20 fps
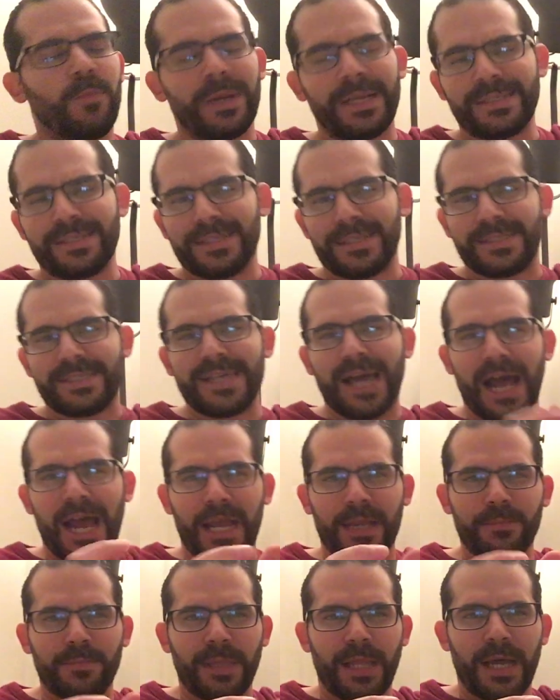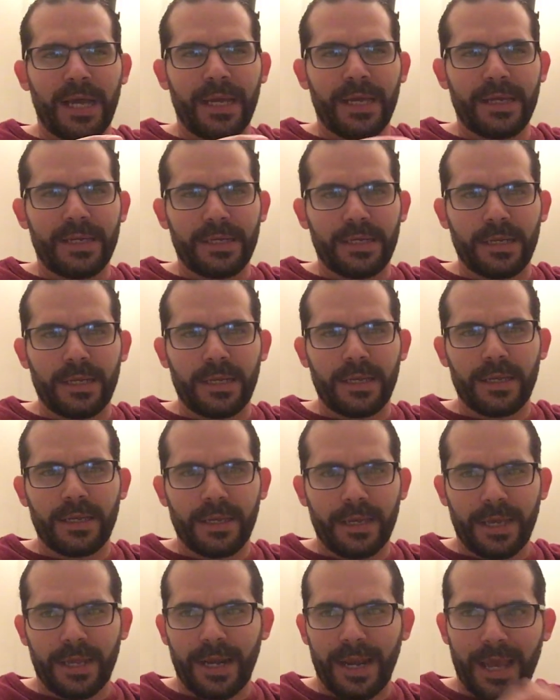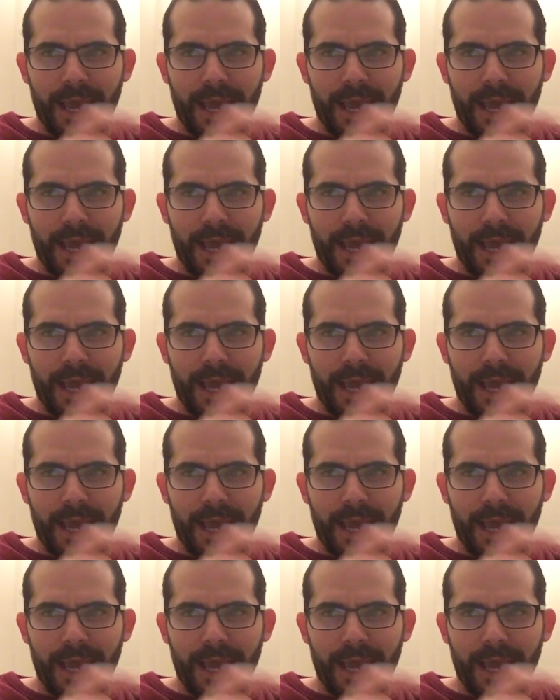it's a timeline, and